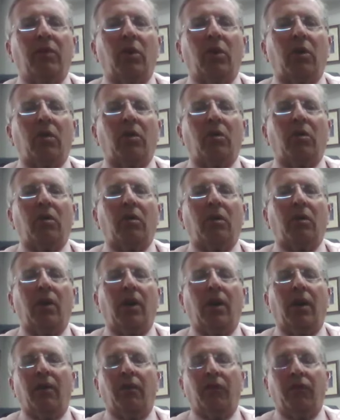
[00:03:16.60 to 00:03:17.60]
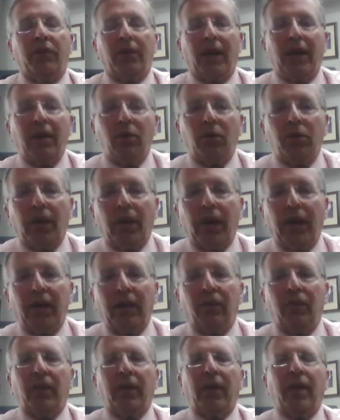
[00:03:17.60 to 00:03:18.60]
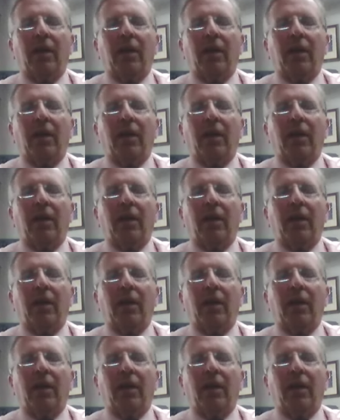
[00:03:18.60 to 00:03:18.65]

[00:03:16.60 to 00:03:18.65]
of Title 9 of the